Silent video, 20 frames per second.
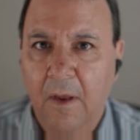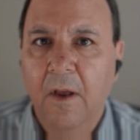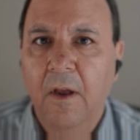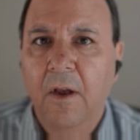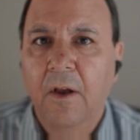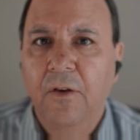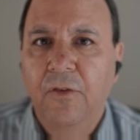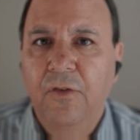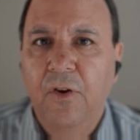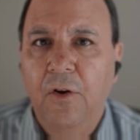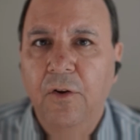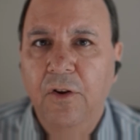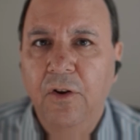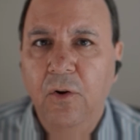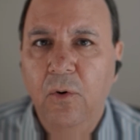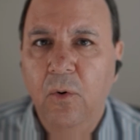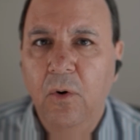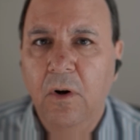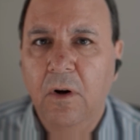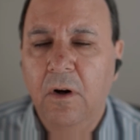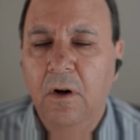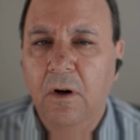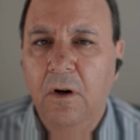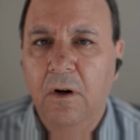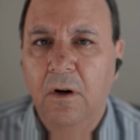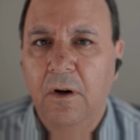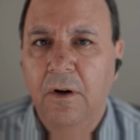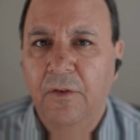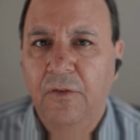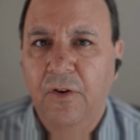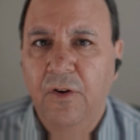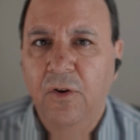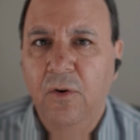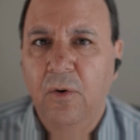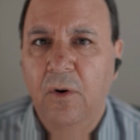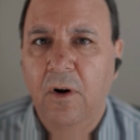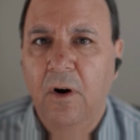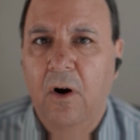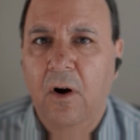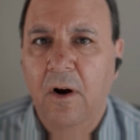So your so
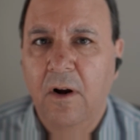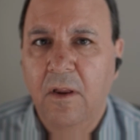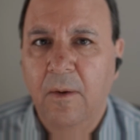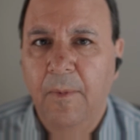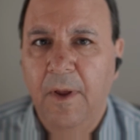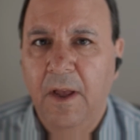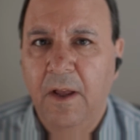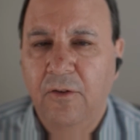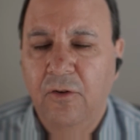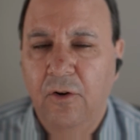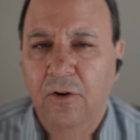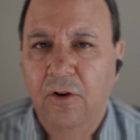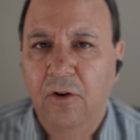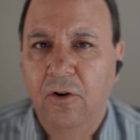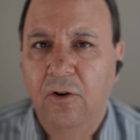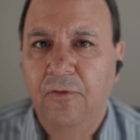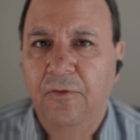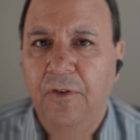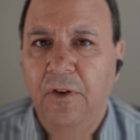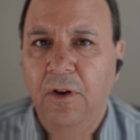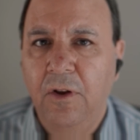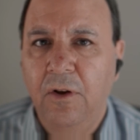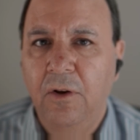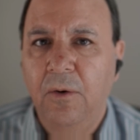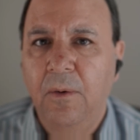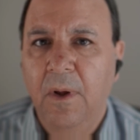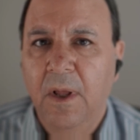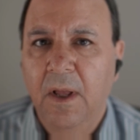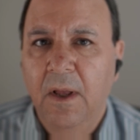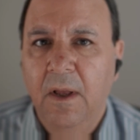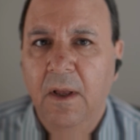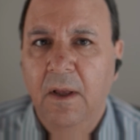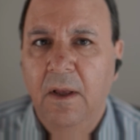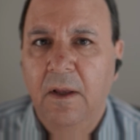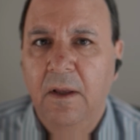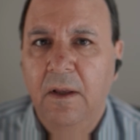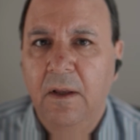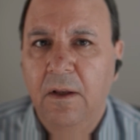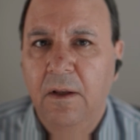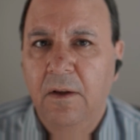your argument or your view
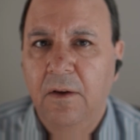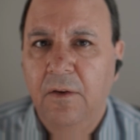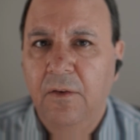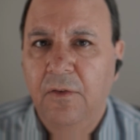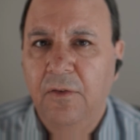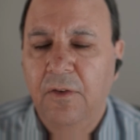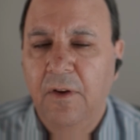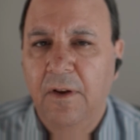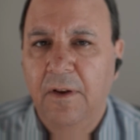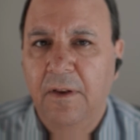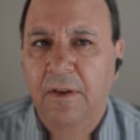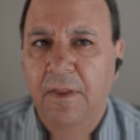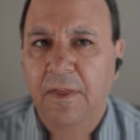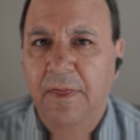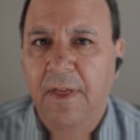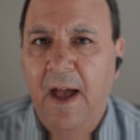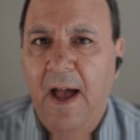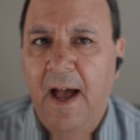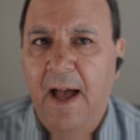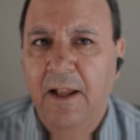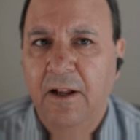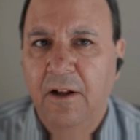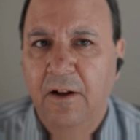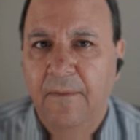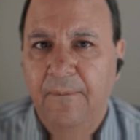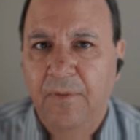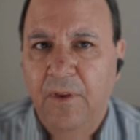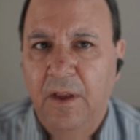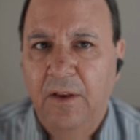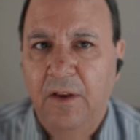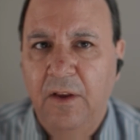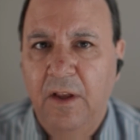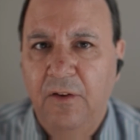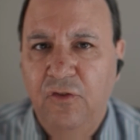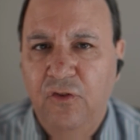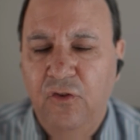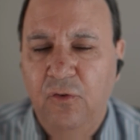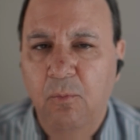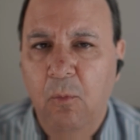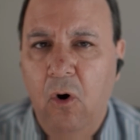is that
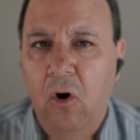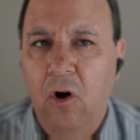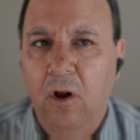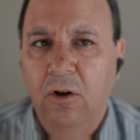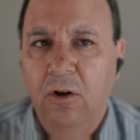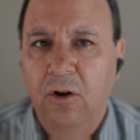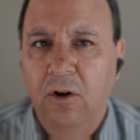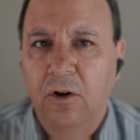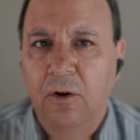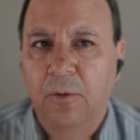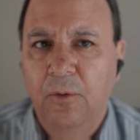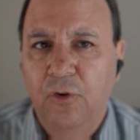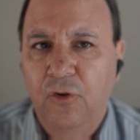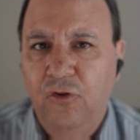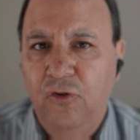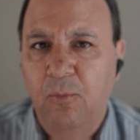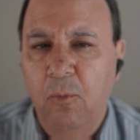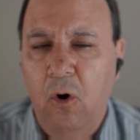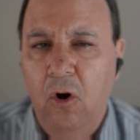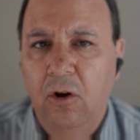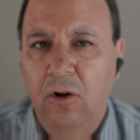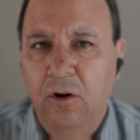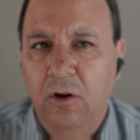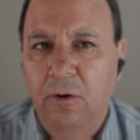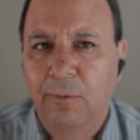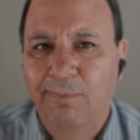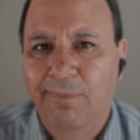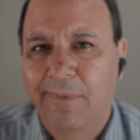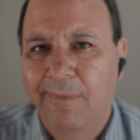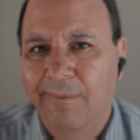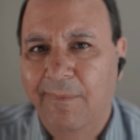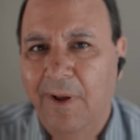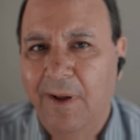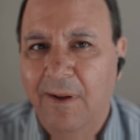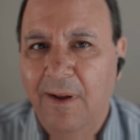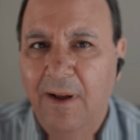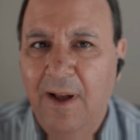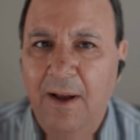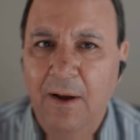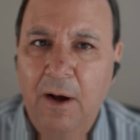smaller, smaller,
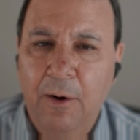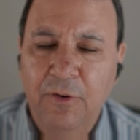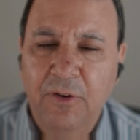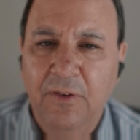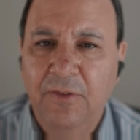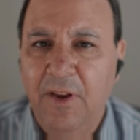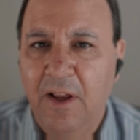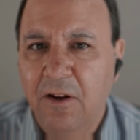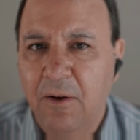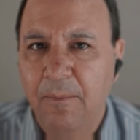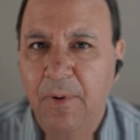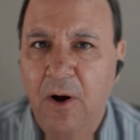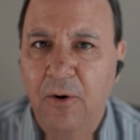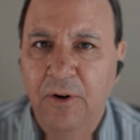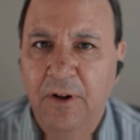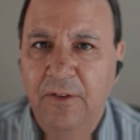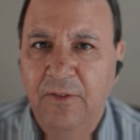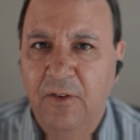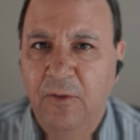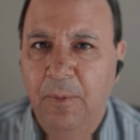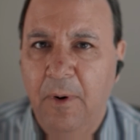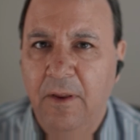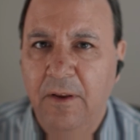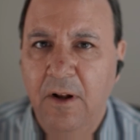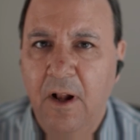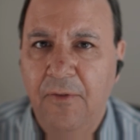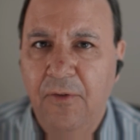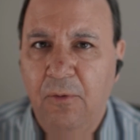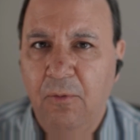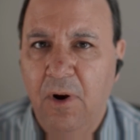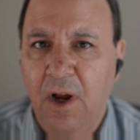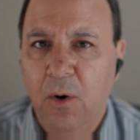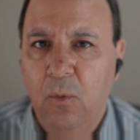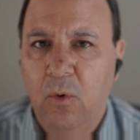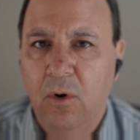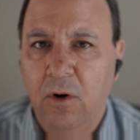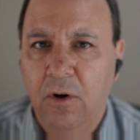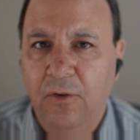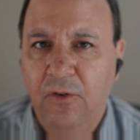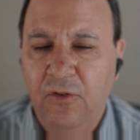I, I going to say components, it's probably not the right
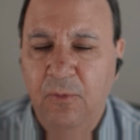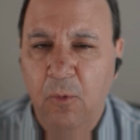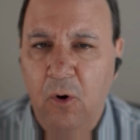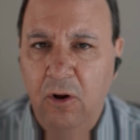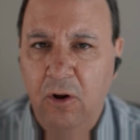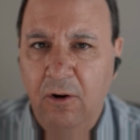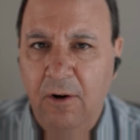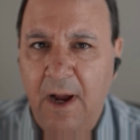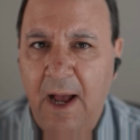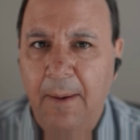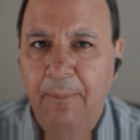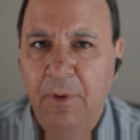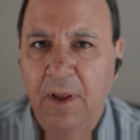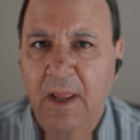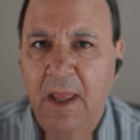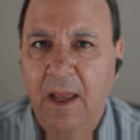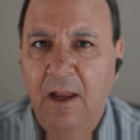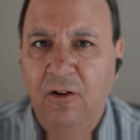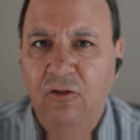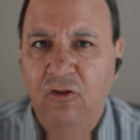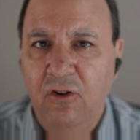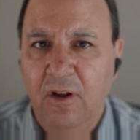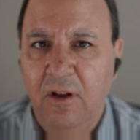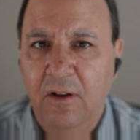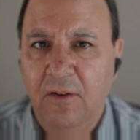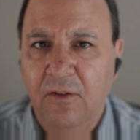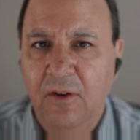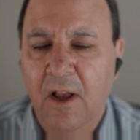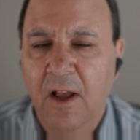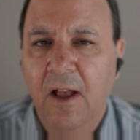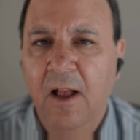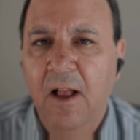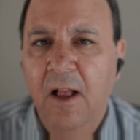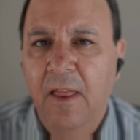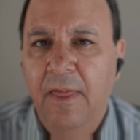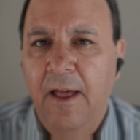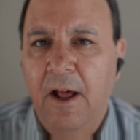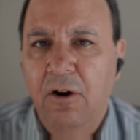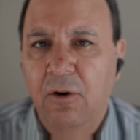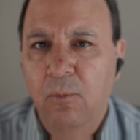word, smaller applications
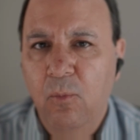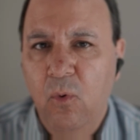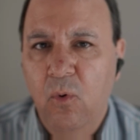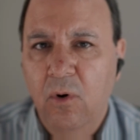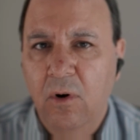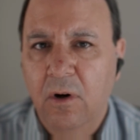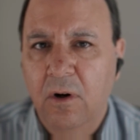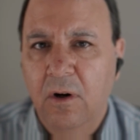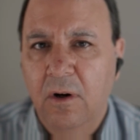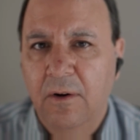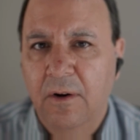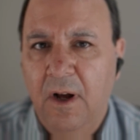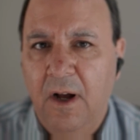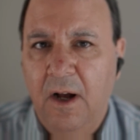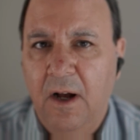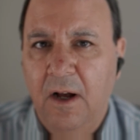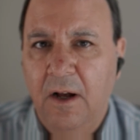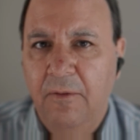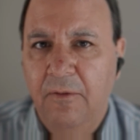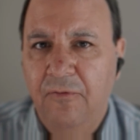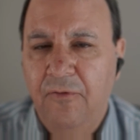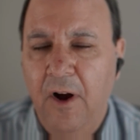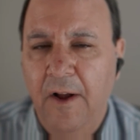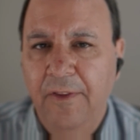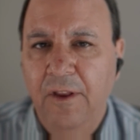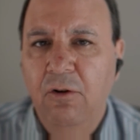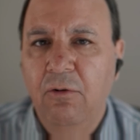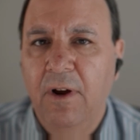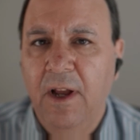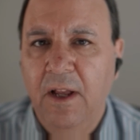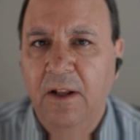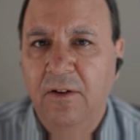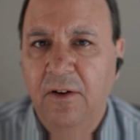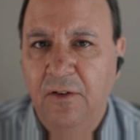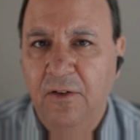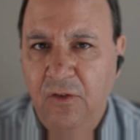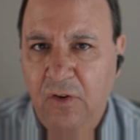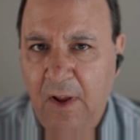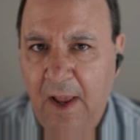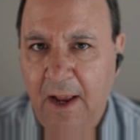that are more uh, finely grained
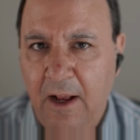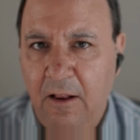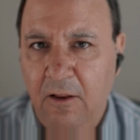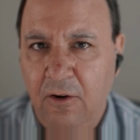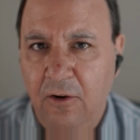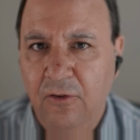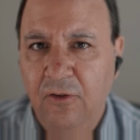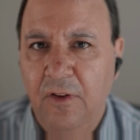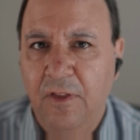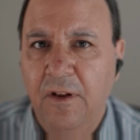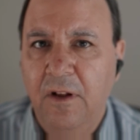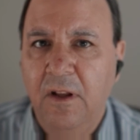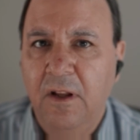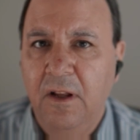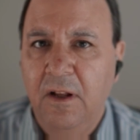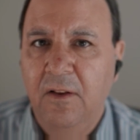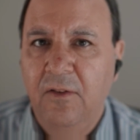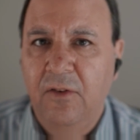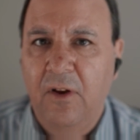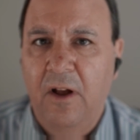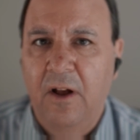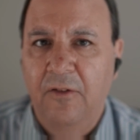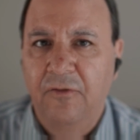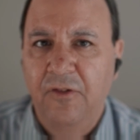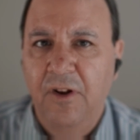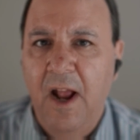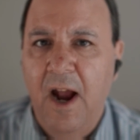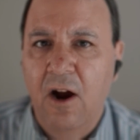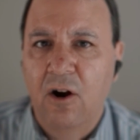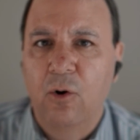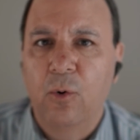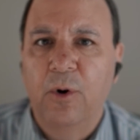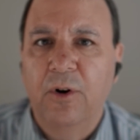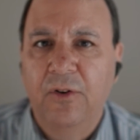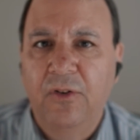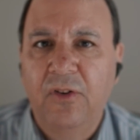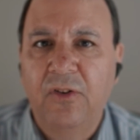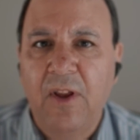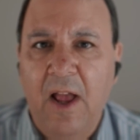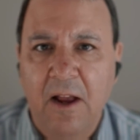and tailored to the needs of narrower
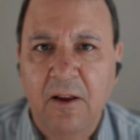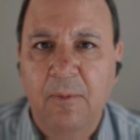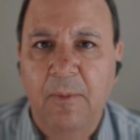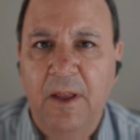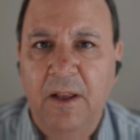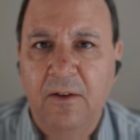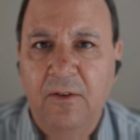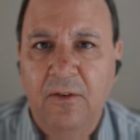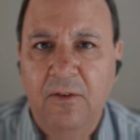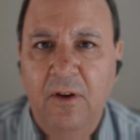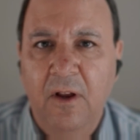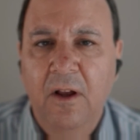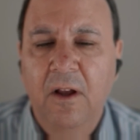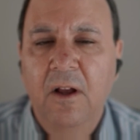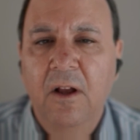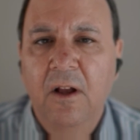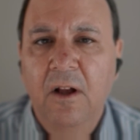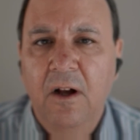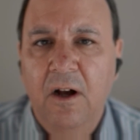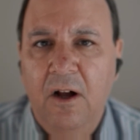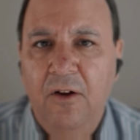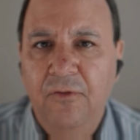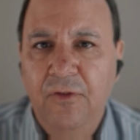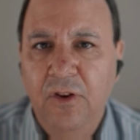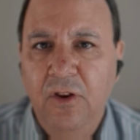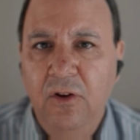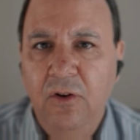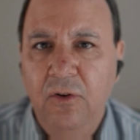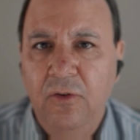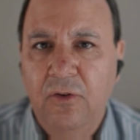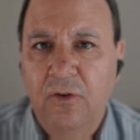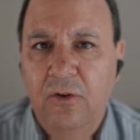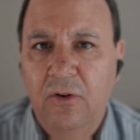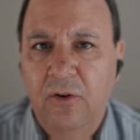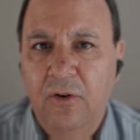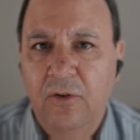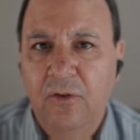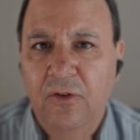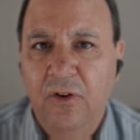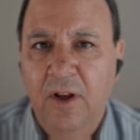segments of
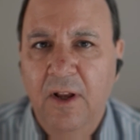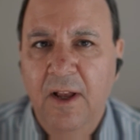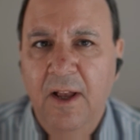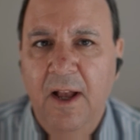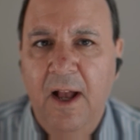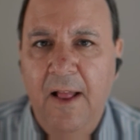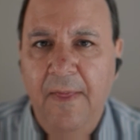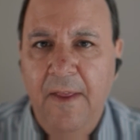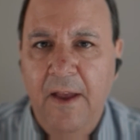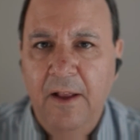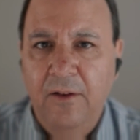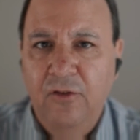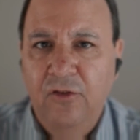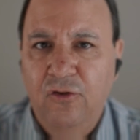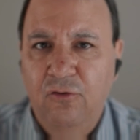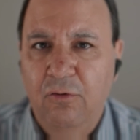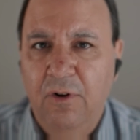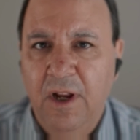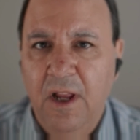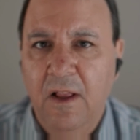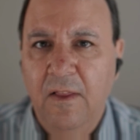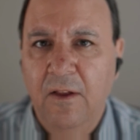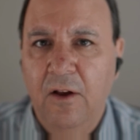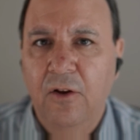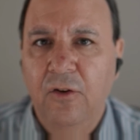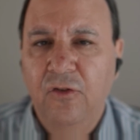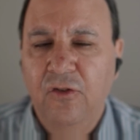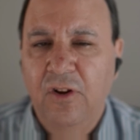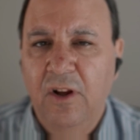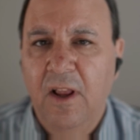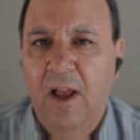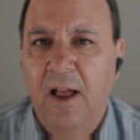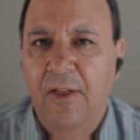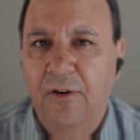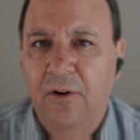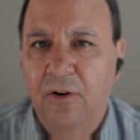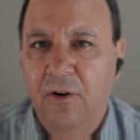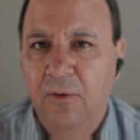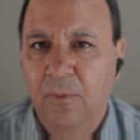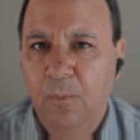users and then stringing those
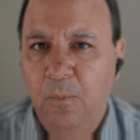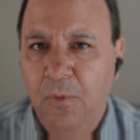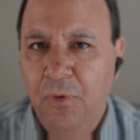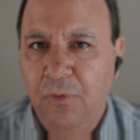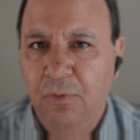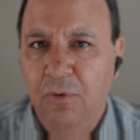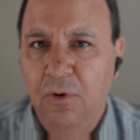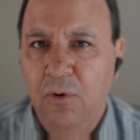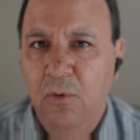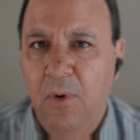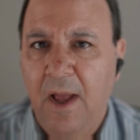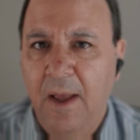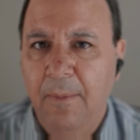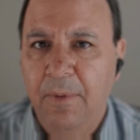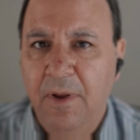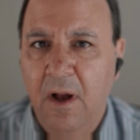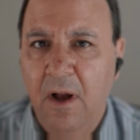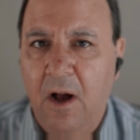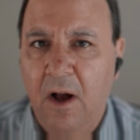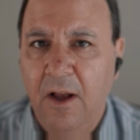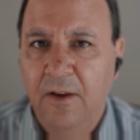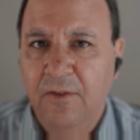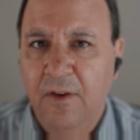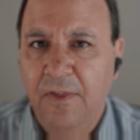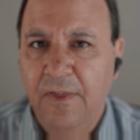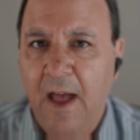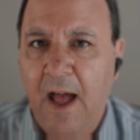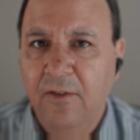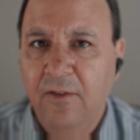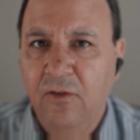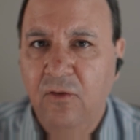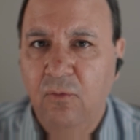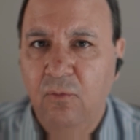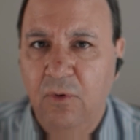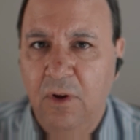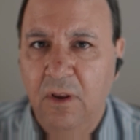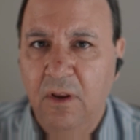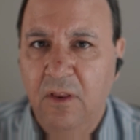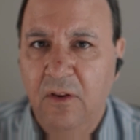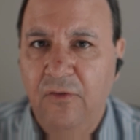together through APIs, that that's
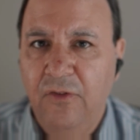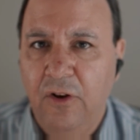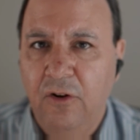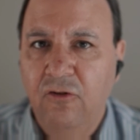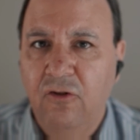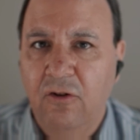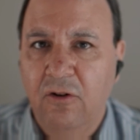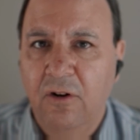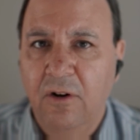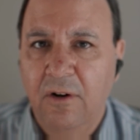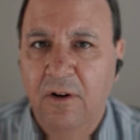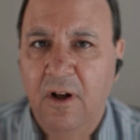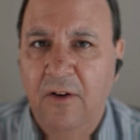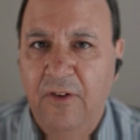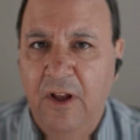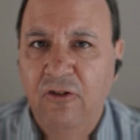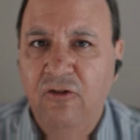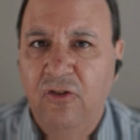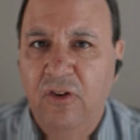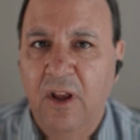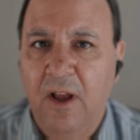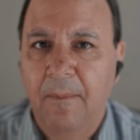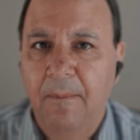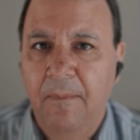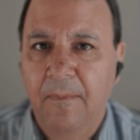really the future of HCM.